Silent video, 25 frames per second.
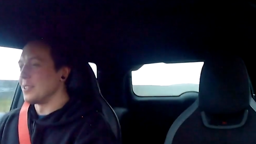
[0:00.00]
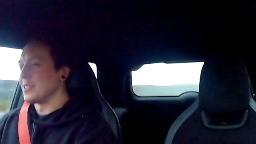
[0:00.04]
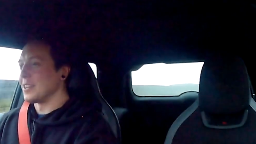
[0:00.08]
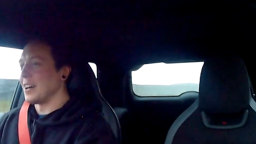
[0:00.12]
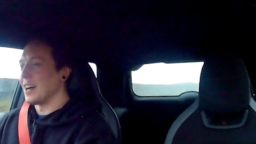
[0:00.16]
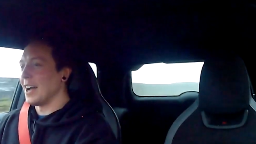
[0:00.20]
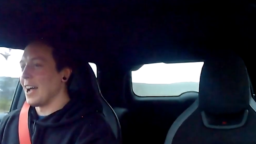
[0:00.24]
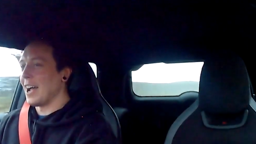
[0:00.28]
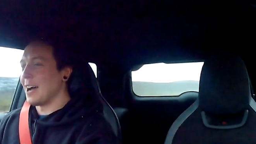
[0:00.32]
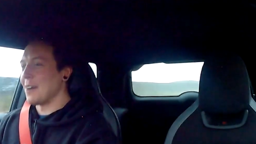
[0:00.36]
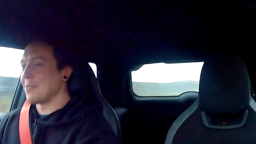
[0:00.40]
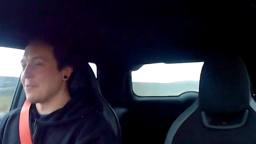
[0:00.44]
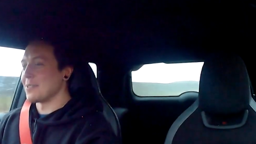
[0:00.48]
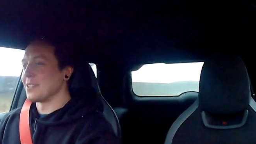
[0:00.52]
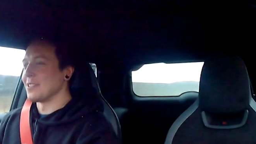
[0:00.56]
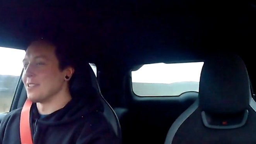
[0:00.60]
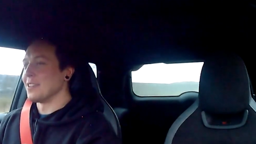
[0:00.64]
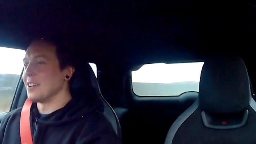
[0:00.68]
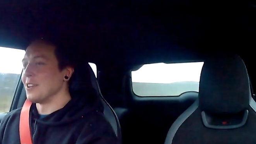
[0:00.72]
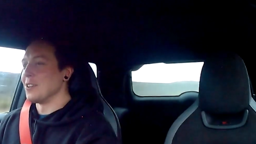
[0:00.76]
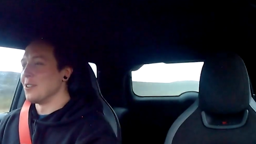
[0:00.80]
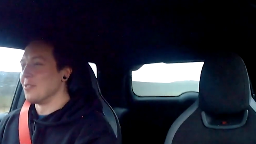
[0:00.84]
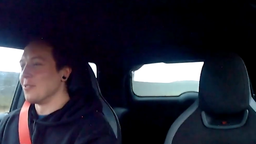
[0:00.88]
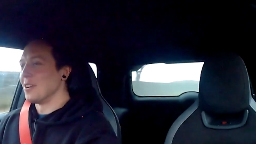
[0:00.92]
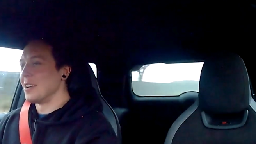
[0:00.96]
I absolutely
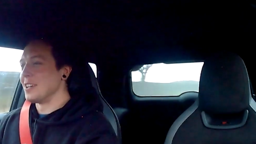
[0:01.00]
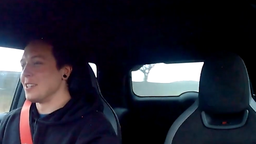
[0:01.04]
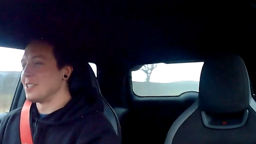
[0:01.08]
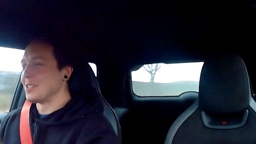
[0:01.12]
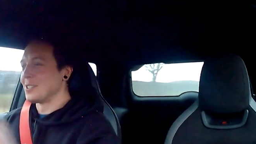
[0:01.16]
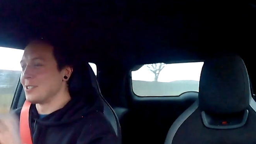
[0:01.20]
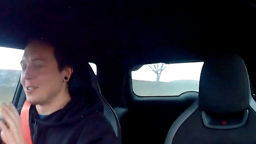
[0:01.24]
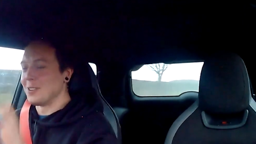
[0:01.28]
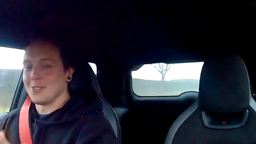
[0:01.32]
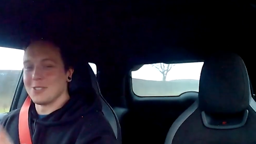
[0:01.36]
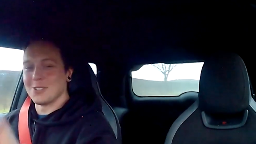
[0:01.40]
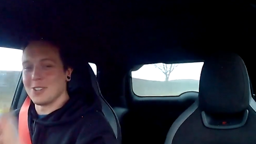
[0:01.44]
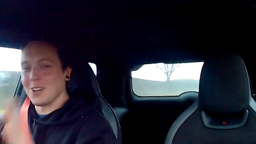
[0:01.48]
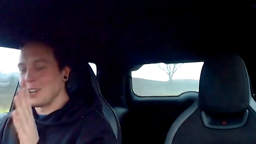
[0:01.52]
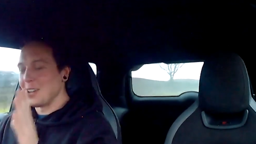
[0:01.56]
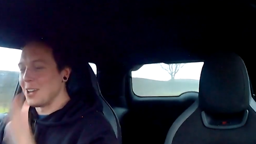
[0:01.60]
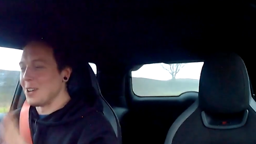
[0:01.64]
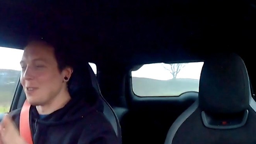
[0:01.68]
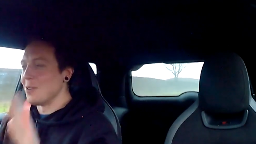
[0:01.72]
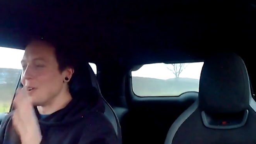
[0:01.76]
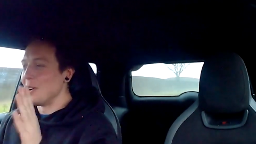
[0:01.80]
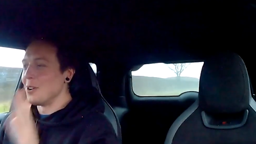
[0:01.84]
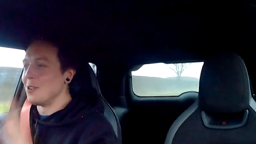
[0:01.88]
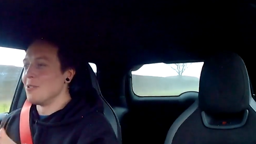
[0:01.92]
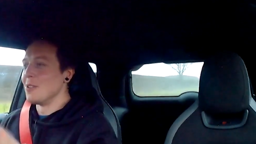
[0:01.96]
love it. It's such a
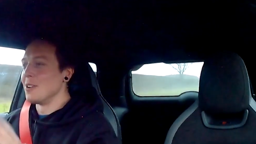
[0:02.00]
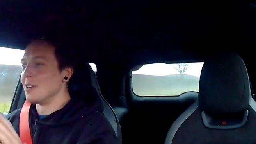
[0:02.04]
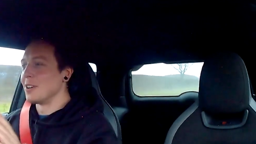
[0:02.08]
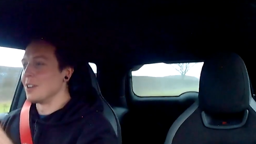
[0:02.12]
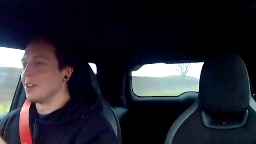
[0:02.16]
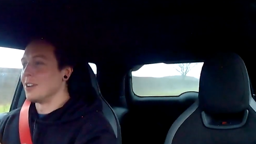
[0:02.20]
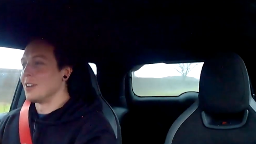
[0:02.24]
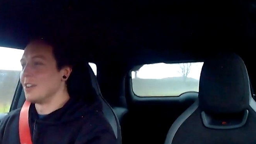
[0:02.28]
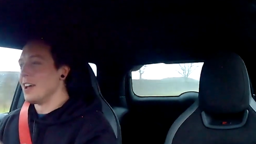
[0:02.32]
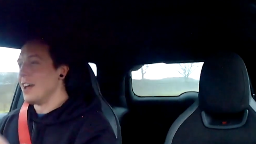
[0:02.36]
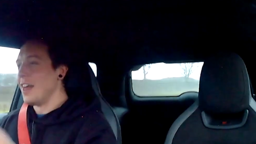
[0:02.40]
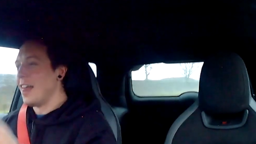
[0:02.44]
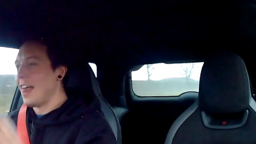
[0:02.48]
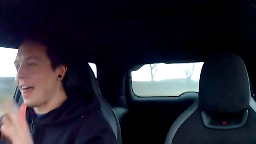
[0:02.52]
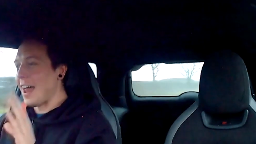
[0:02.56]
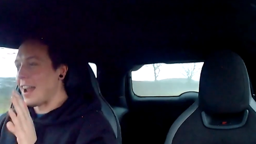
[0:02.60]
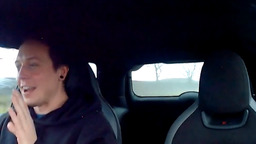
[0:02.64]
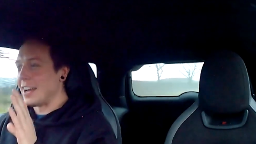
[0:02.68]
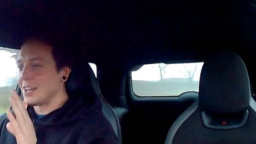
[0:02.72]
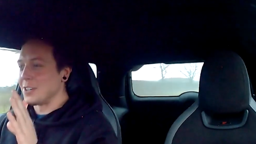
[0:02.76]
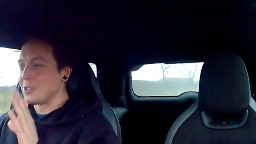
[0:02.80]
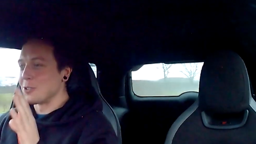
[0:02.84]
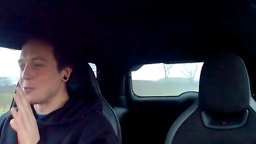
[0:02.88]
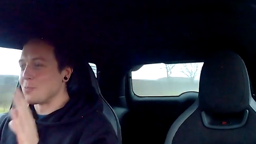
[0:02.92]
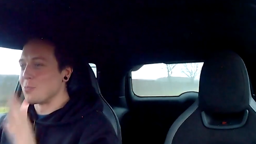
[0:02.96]
little hooligan, and
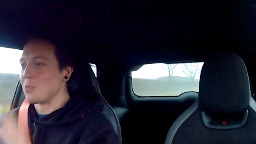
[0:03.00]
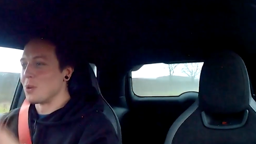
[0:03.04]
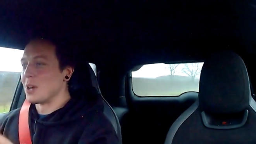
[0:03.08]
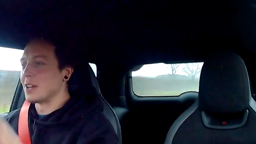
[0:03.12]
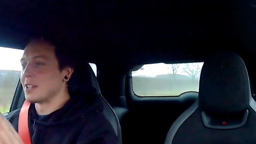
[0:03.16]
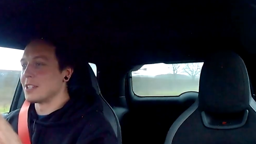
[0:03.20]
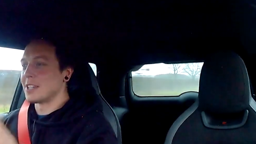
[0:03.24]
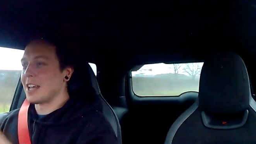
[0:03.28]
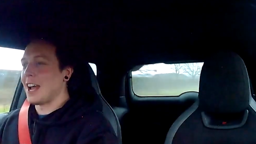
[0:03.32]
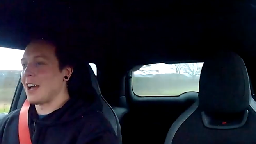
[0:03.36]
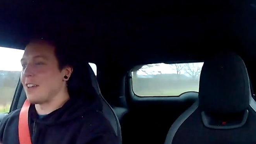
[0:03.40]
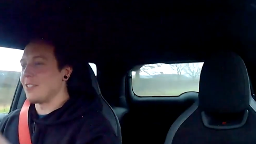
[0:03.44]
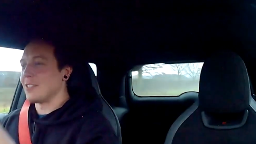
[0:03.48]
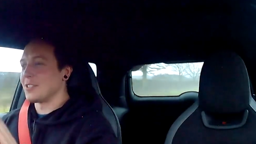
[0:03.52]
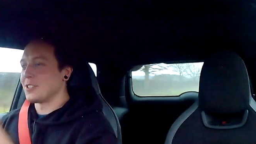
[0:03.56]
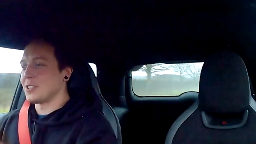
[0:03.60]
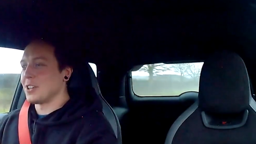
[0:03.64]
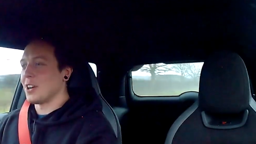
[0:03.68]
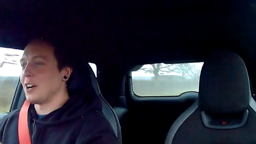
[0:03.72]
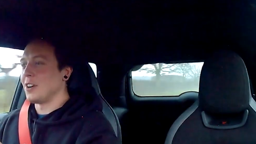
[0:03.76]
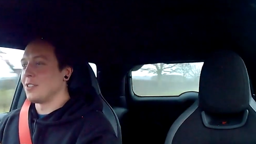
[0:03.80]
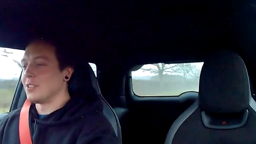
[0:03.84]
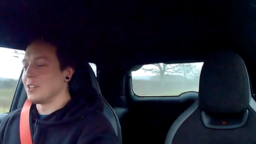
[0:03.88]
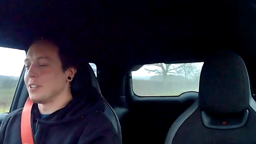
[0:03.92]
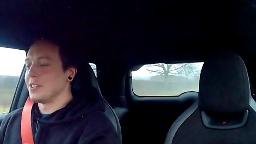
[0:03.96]
it just brings out the
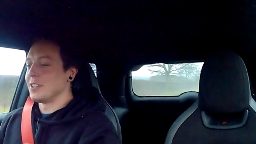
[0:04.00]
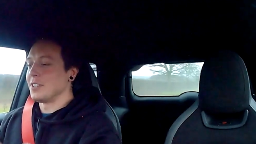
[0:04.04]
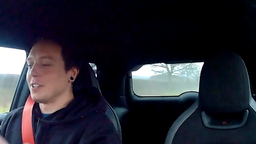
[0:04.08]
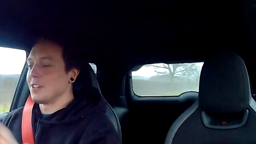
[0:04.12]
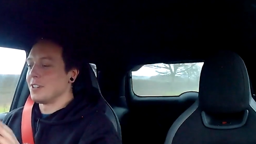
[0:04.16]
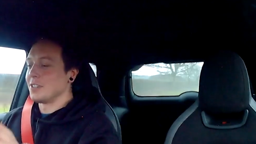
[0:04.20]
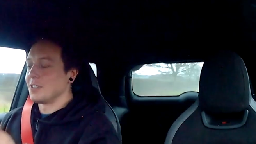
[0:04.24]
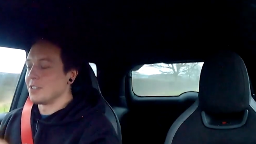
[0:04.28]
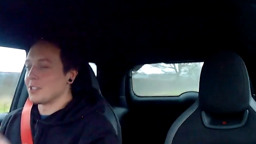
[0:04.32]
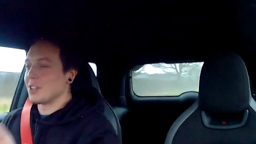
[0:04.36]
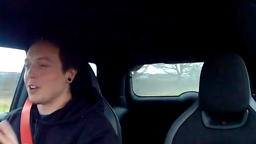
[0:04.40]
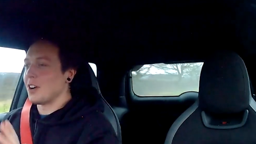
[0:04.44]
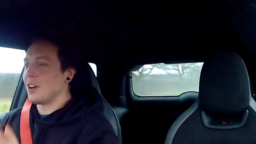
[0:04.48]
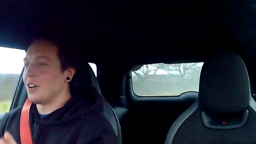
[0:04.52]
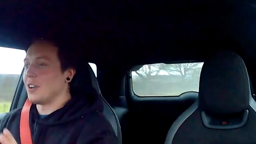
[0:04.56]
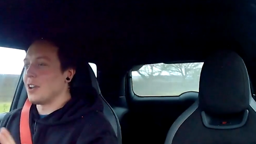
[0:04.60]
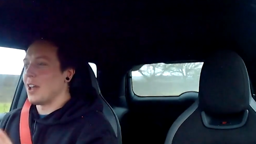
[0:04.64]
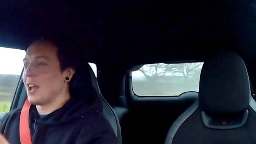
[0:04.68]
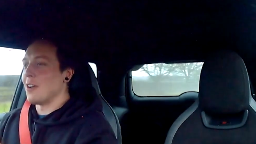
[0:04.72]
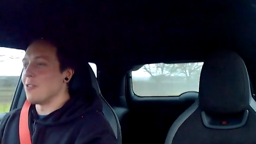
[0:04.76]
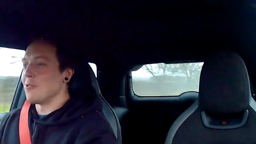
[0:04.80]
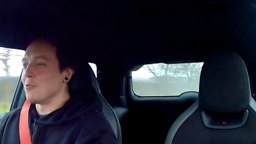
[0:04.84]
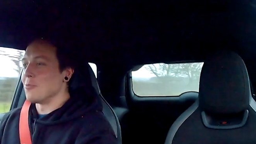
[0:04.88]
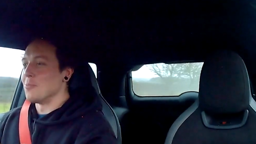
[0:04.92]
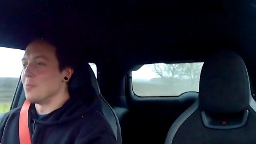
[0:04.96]
child in you. You just can't
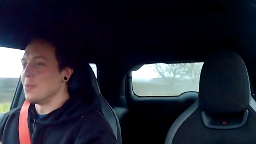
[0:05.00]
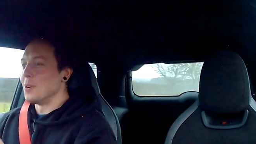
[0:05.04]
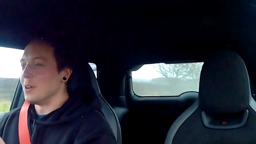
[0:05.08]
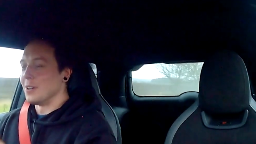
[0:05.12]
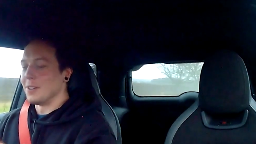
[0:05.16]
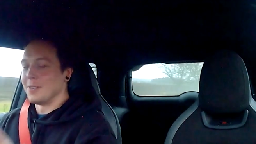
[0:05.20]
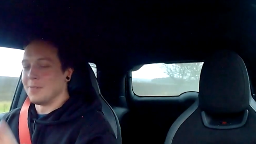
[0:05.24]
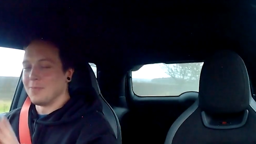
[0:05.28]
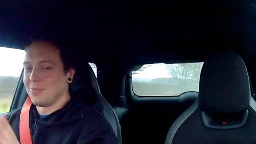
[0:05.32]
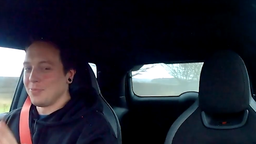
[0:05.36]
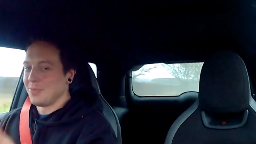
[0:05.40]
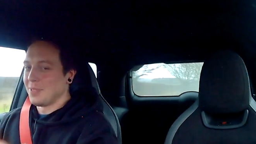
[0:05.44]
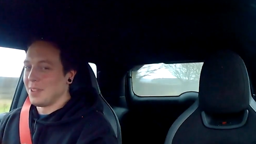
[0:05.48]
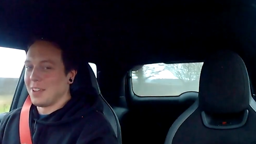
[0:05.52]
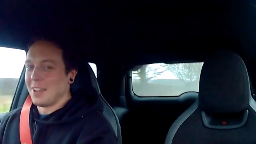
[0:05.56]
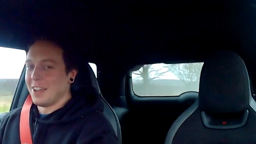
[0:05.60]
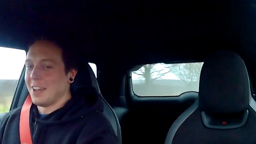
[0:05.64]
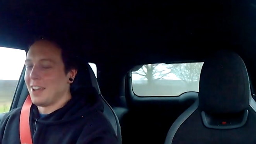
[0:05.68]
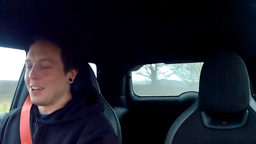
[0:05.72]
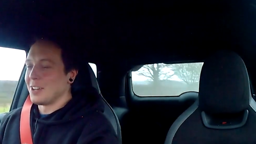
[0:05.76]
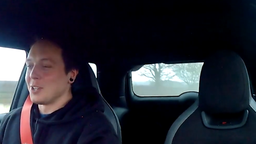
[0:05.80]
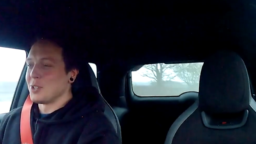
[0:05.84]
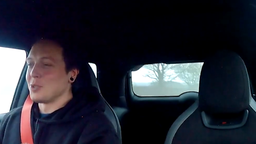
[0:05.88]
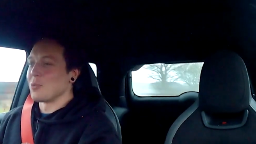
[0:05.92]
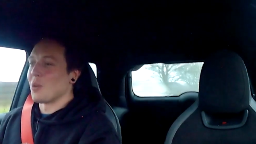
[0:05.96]
help but
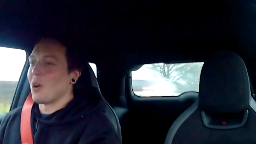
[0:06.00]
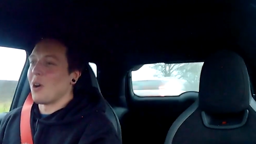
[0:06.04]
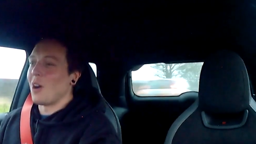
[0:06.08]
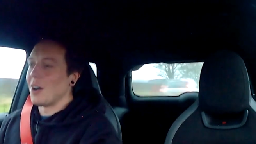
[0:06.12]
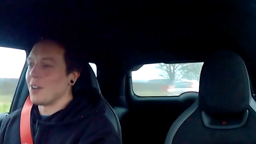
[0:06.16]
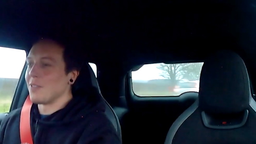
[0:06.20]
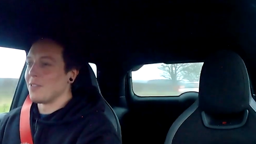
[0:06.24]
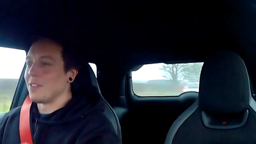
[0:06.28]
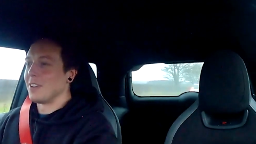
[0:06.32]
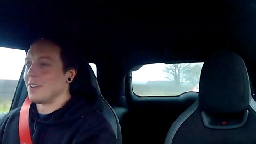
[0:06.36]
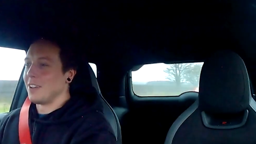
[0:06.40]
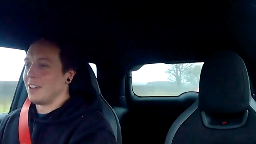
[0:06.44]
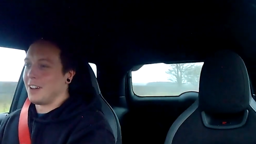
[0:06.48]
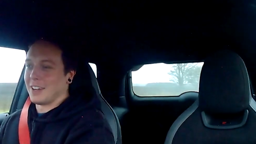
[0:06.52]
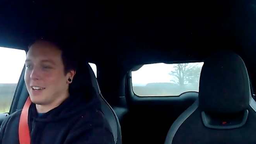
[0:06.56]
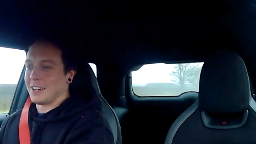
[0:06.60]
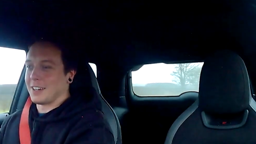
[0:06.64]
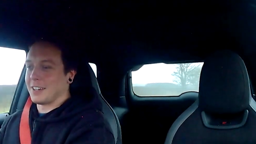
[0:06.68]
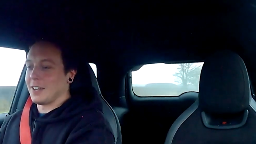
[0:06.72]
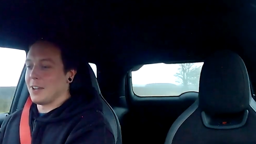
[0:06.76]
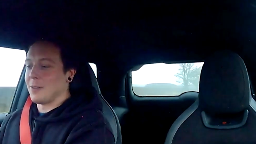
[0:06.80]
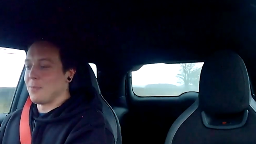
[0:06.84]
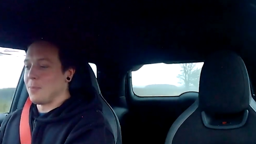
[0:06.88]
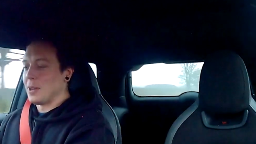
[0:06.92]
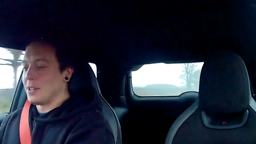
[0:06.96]
drive it like
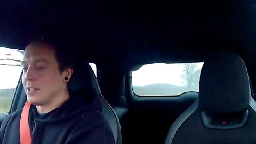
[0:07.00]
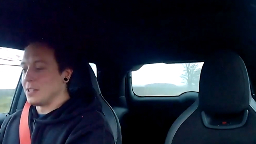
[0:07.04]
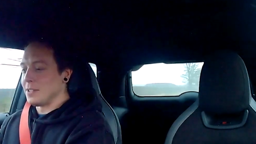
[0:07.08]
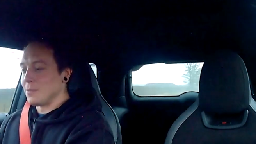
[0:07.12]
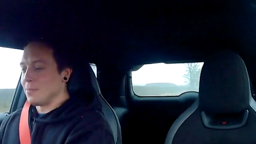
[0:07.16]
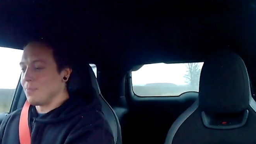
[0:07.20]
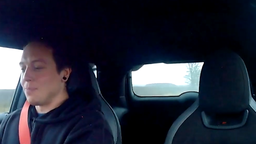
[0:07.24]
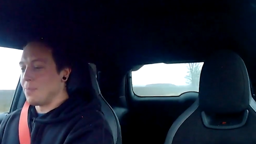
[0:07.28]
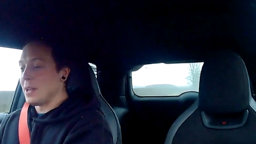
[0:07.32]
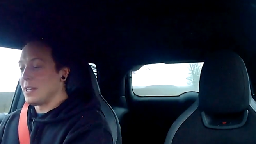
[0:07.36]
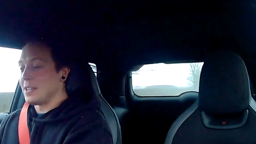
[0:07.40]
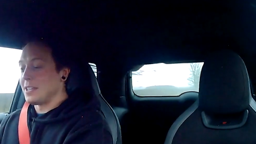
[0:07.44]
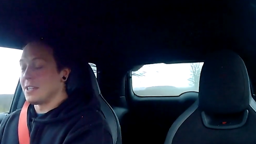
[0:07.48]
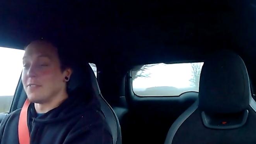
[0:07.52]
a bit